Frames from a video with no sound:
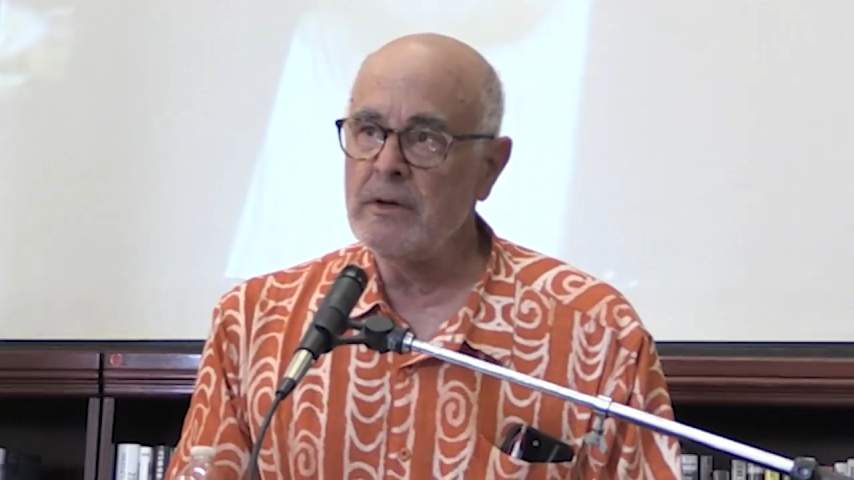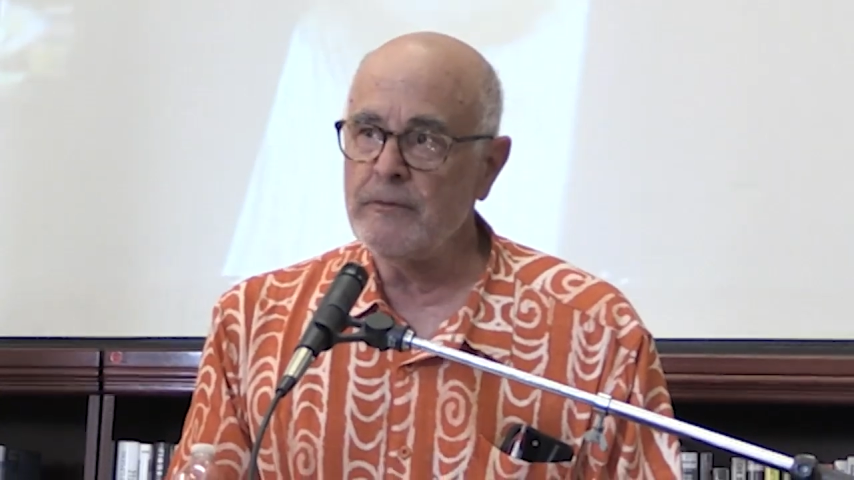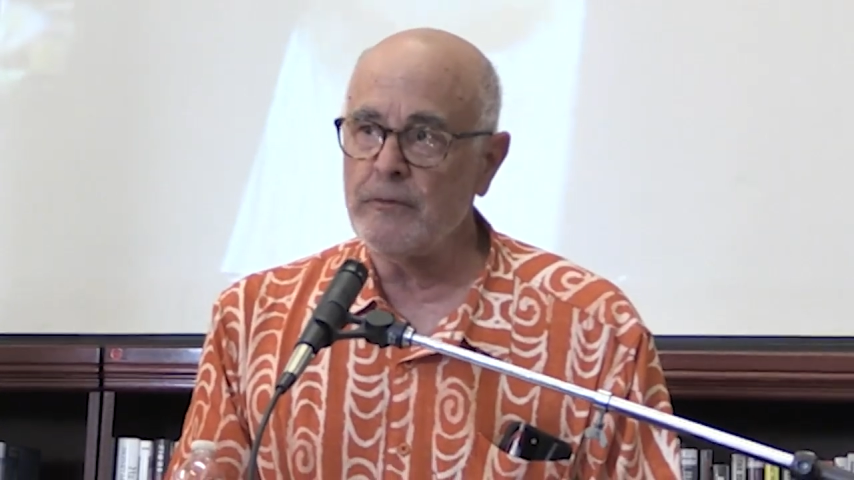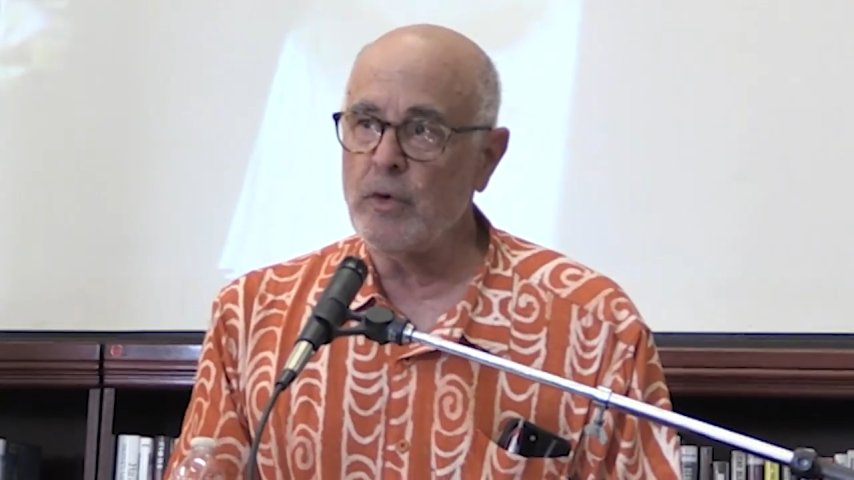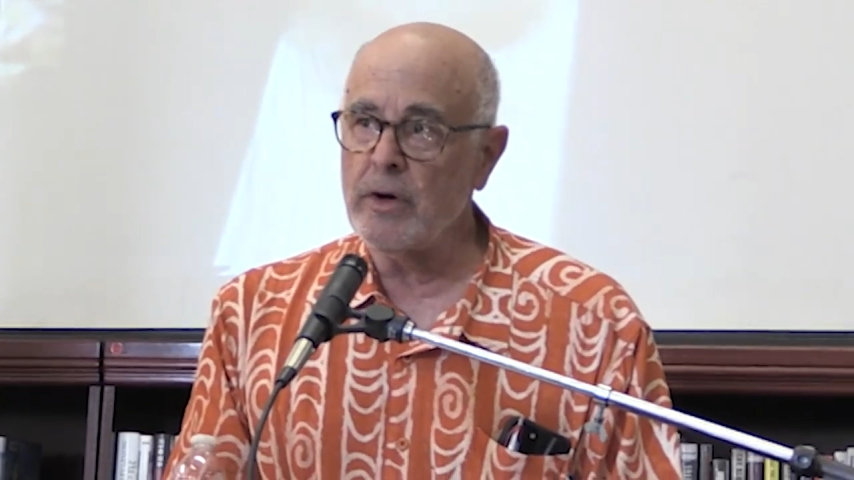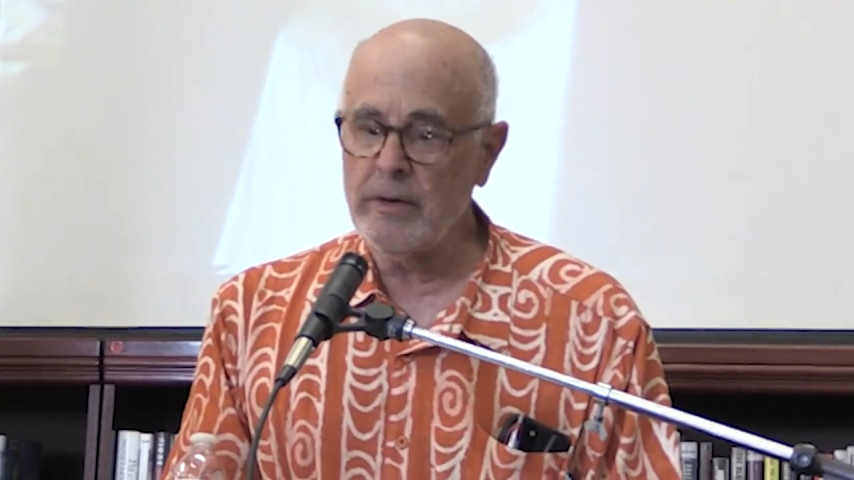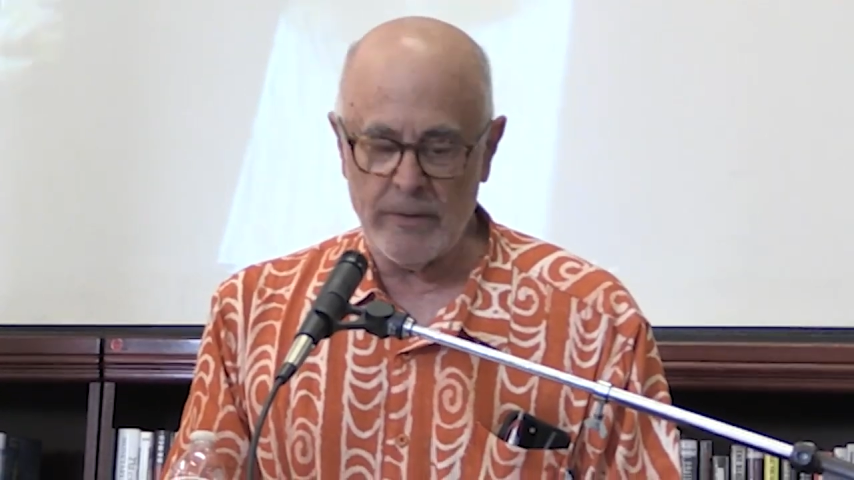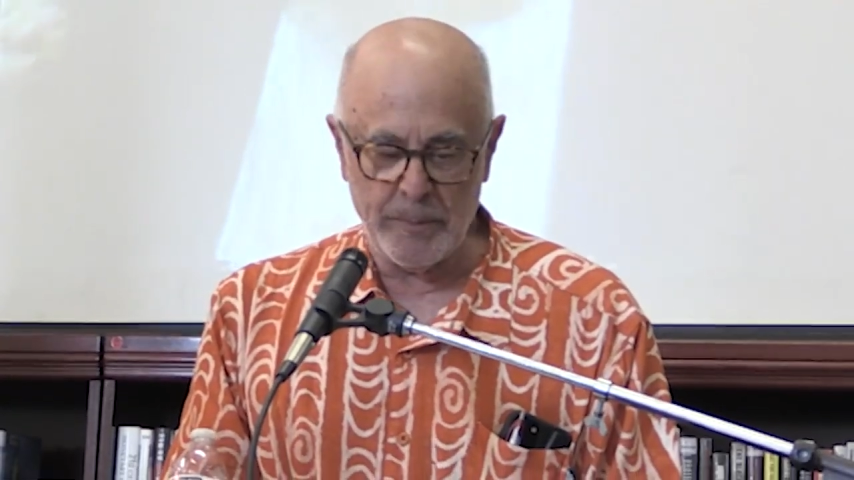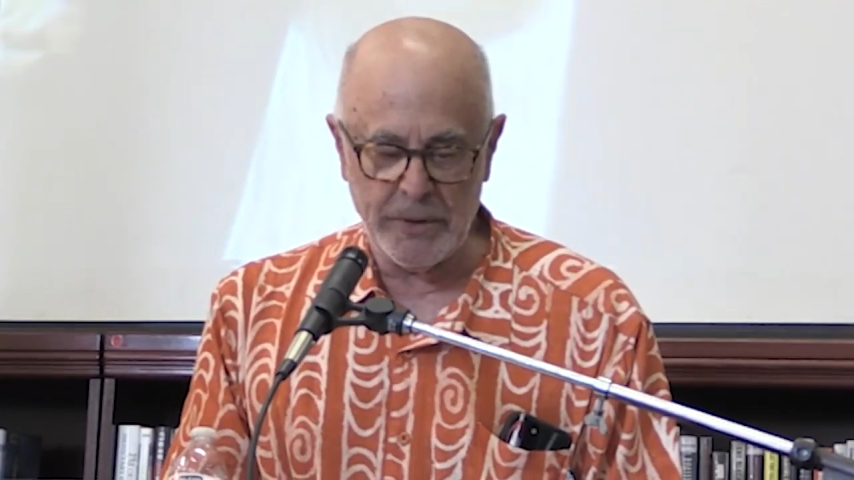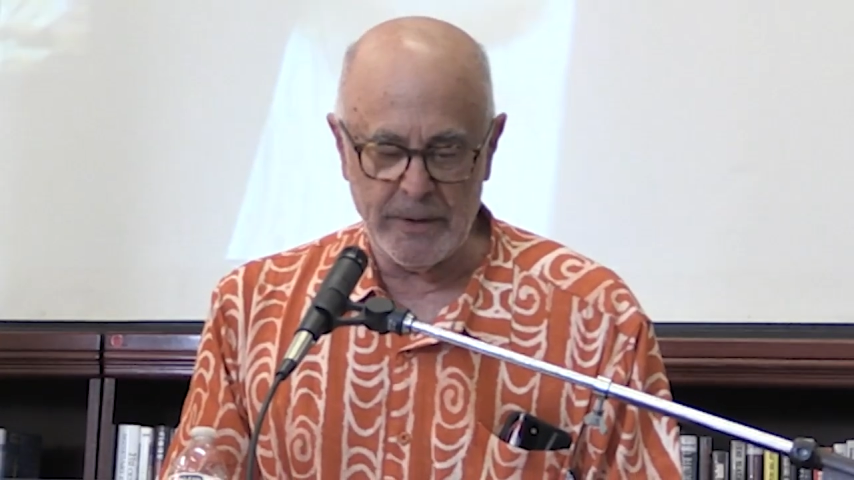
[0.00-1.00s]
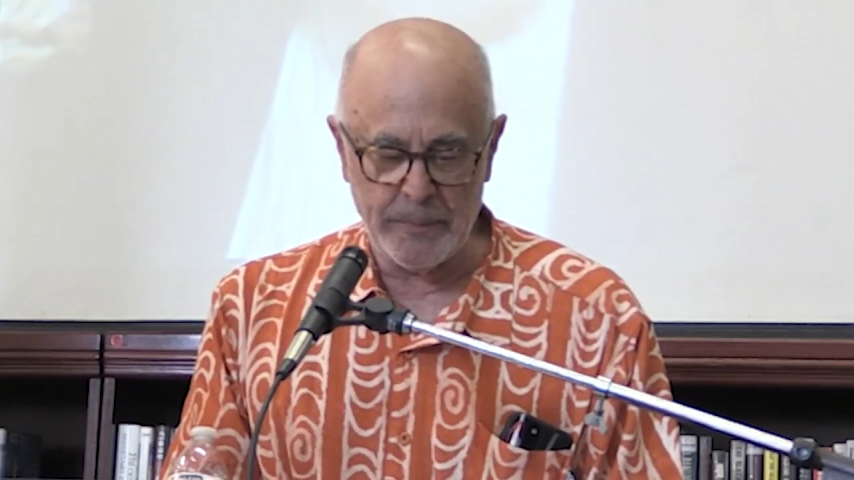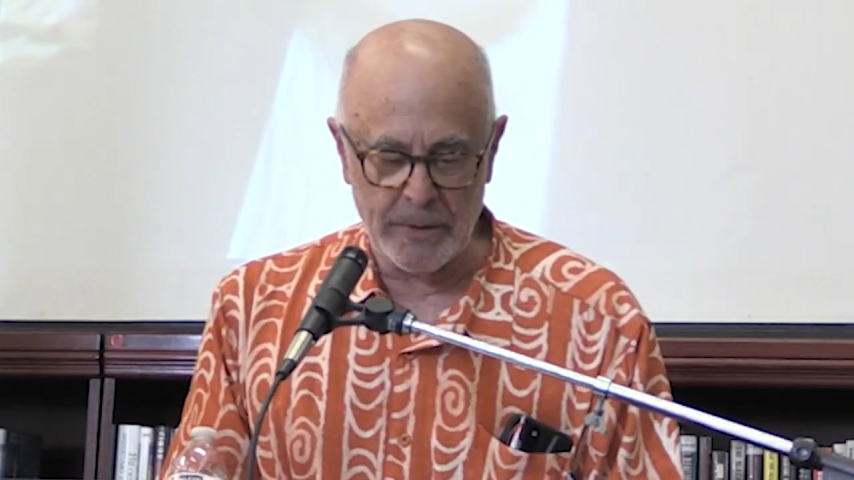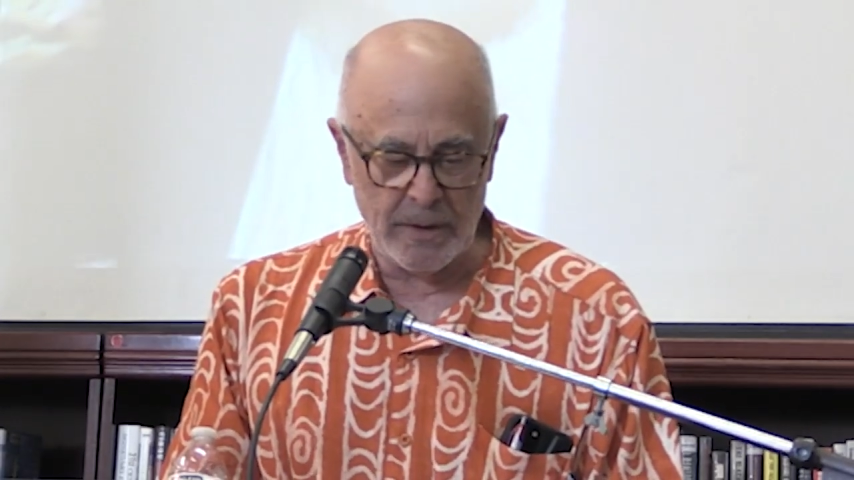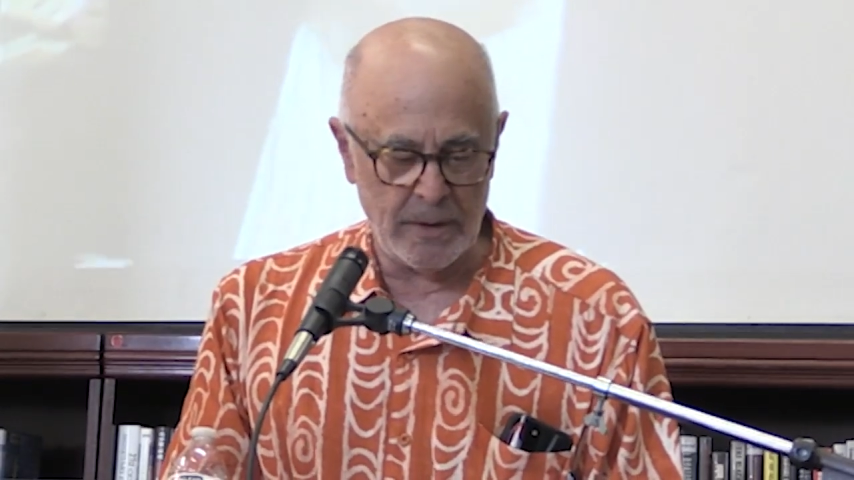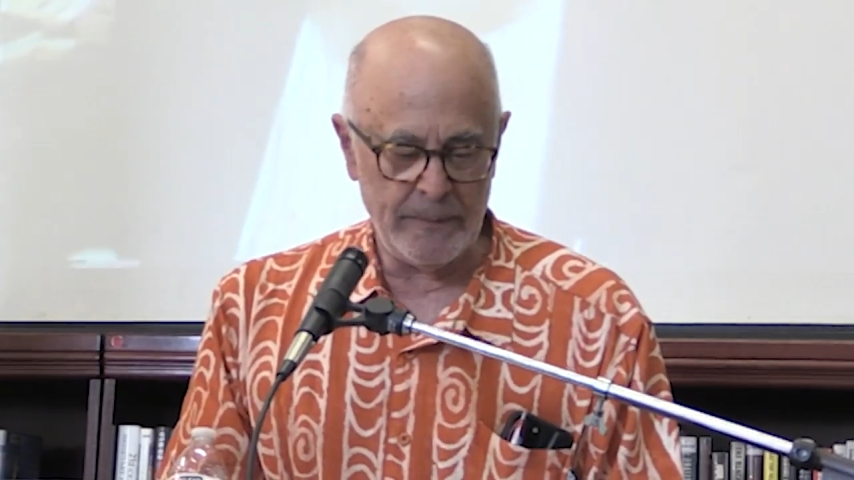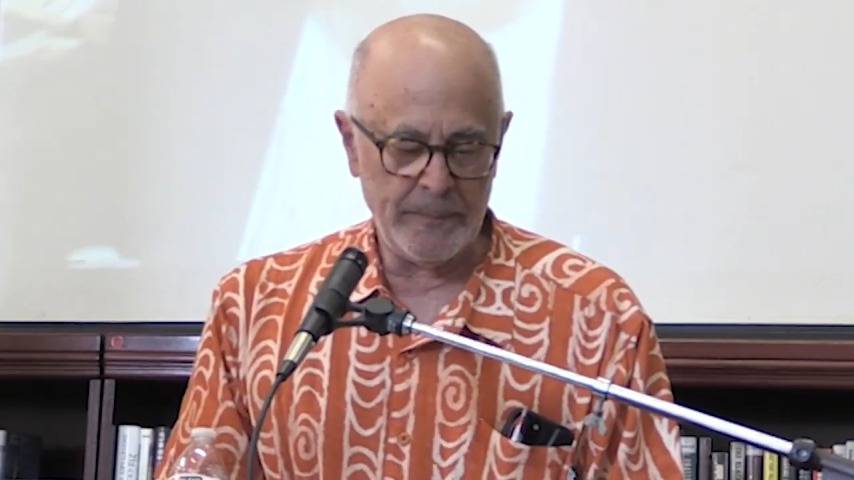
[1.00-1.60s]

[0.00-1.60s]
for the people.